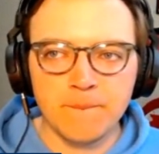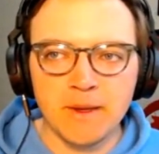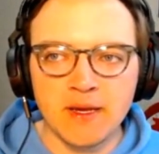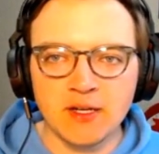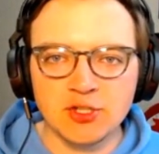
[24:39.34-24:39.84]

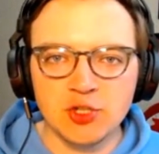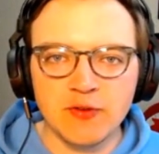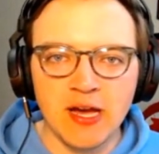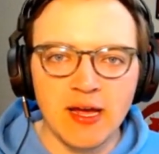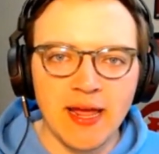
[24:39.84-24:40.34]
Because
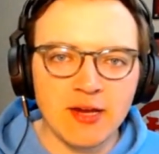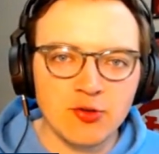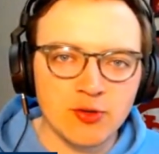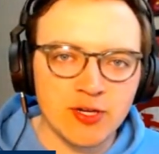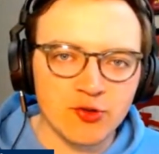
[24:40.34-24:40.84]
you've got
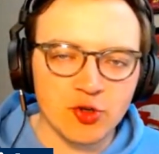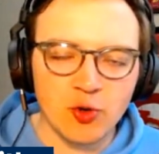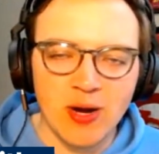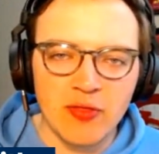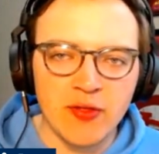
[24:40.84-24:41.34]
Andrew Kisner,
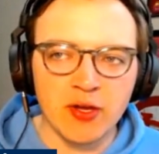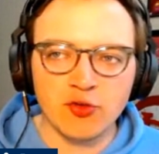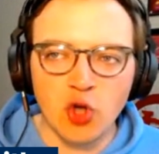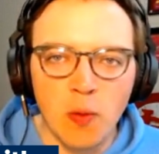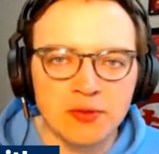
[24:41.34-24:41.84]
who I think
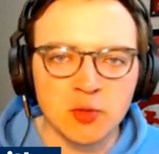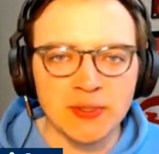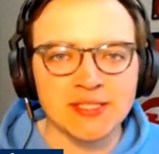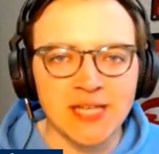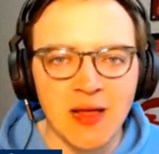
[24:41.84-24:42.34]
is going to
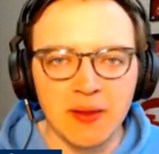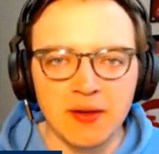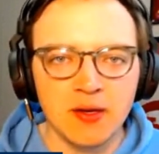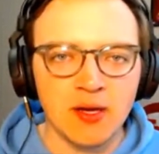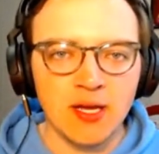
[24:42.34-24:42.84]
be
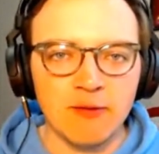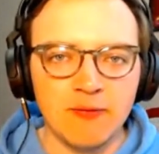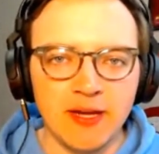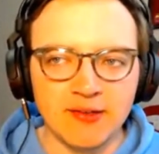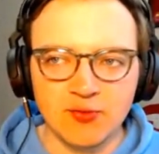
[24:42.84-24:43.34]
solid
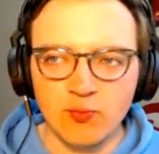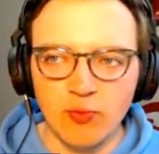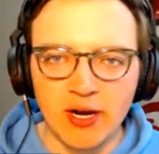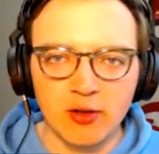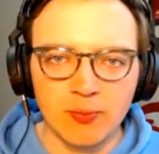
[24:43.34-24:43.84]
if he gets
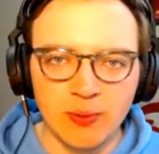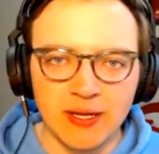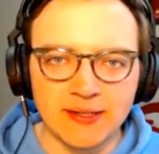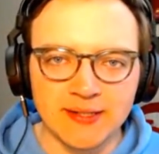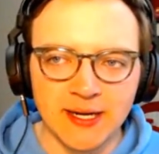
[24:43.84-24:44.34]
regular
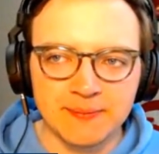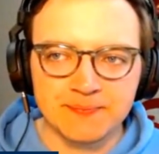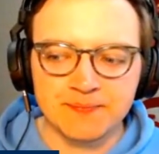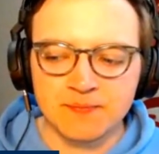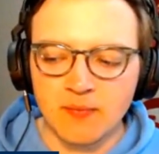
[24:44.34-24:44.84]
playing time.
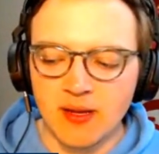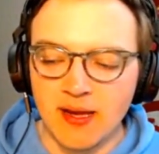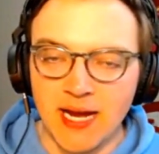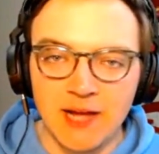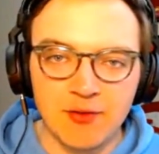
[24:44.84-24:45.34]

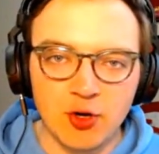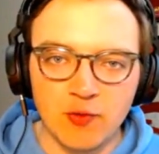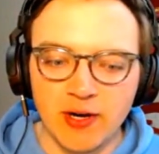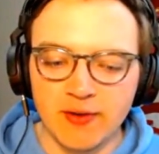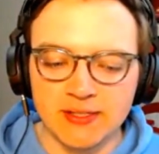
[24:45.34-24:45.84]
And Ivan
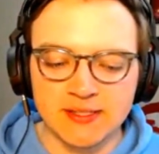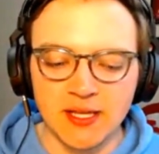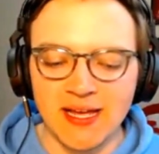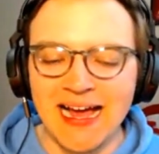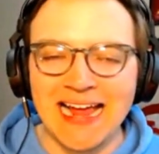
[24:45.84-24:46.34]
Herrera is
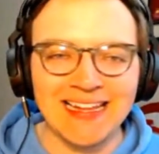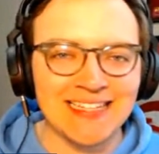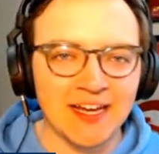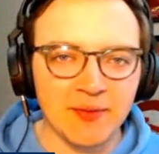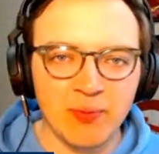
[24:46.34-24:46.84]
still a highly
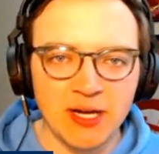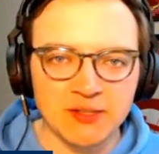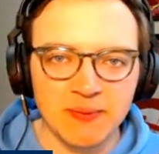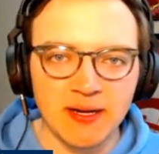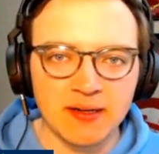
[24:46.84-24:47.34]
touted
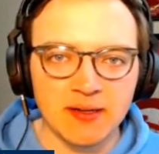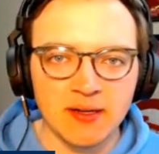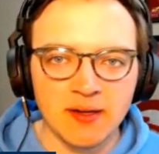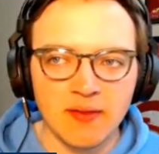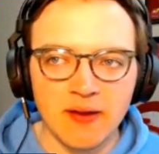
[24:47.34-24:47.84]
prospect
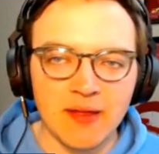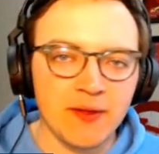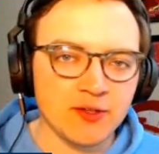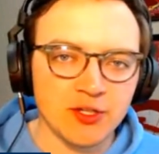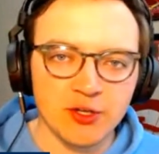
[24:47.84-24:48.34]
that I
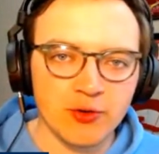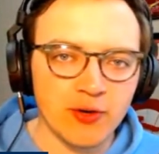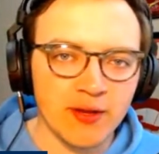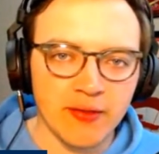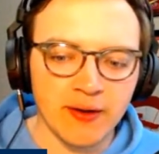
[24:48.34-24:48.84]
think is going to do
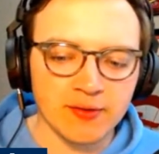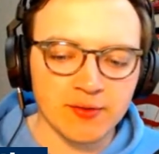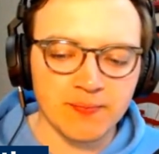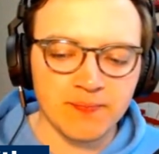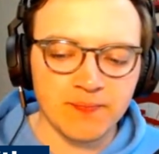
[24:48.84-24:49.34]
great things.